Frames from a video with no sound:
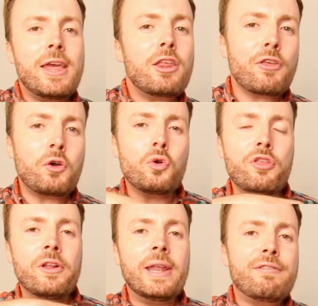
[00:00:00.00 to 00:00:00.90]
These are the
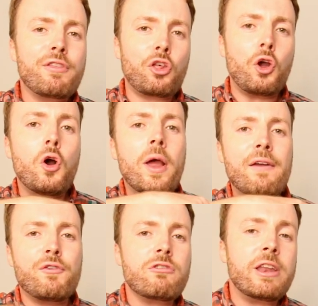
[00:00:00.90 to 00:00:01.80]
chords that you'll need for the song.
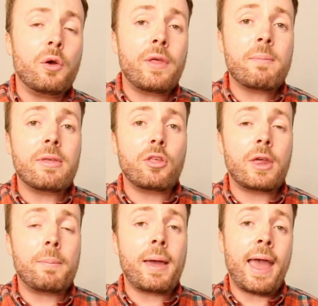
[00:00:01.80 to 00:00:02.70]
If you already know them, then
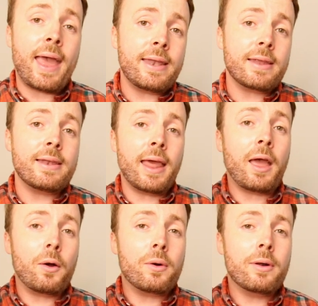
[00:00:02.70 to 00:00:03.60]
skip ahead
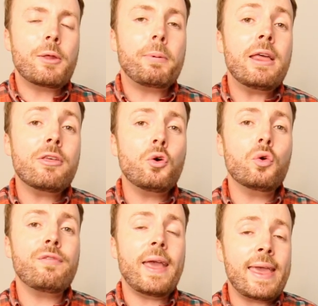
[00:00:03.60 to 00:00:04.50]
now. To play the
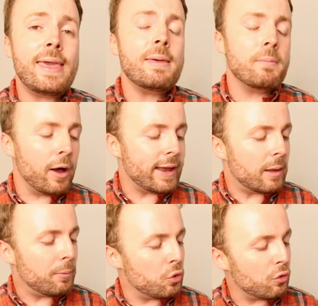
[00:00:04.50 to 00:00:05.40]
chord of E
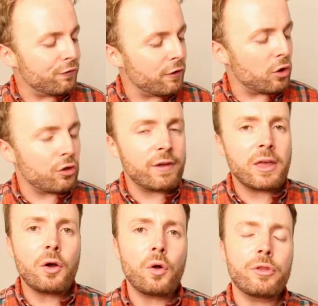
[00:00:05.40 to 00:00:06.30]
minor, put your first
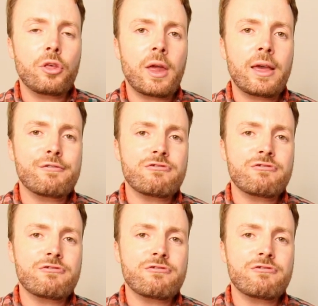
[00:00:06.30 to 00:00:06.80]
finger on the second